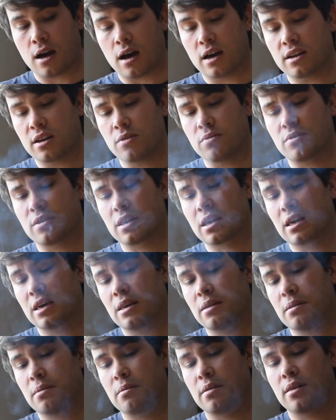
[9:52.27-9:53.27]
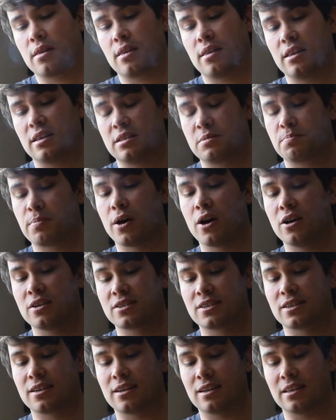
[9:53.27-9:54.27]
don't think it's
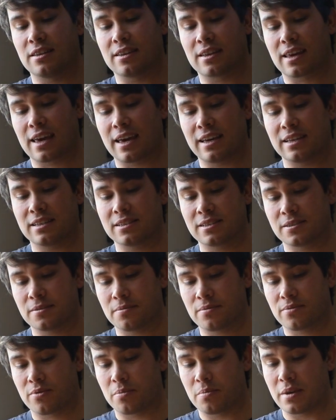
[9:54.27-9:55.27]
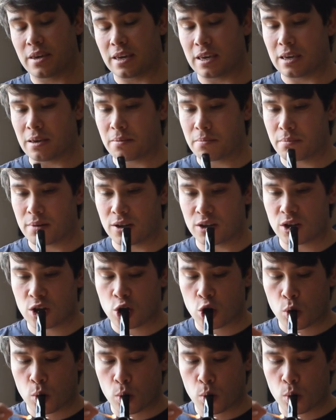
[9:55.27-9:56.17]
personally the case for me, but